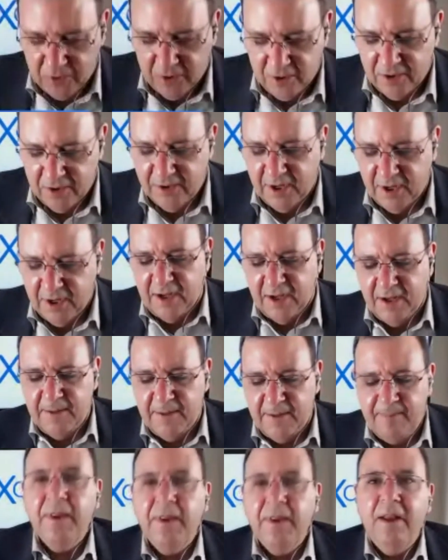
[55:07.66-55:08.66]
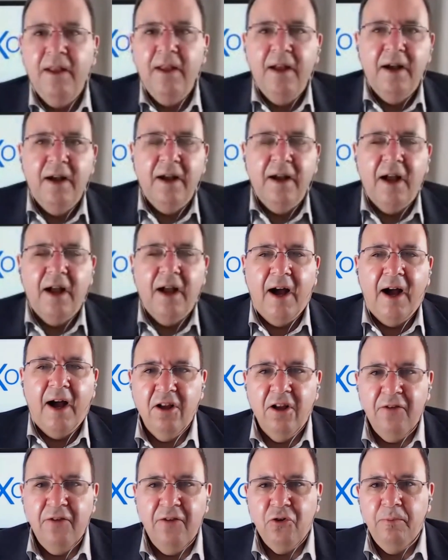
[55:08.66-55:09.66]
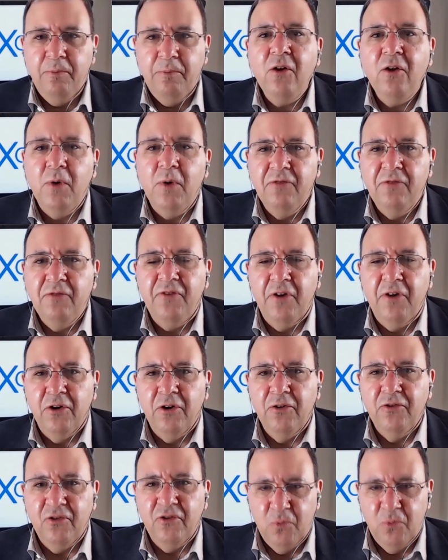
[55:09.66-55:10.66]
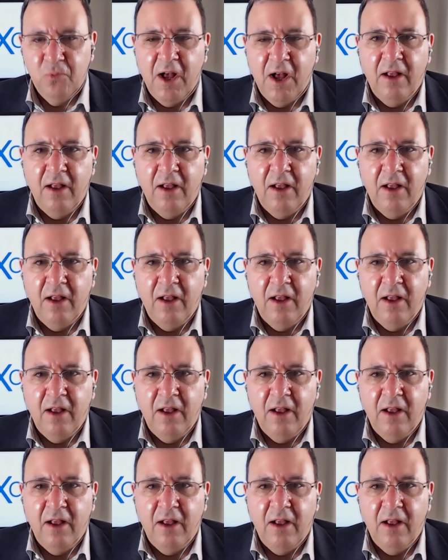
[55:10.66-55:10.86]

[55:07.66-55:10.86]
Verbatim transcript: um, I love your penguin photos as well.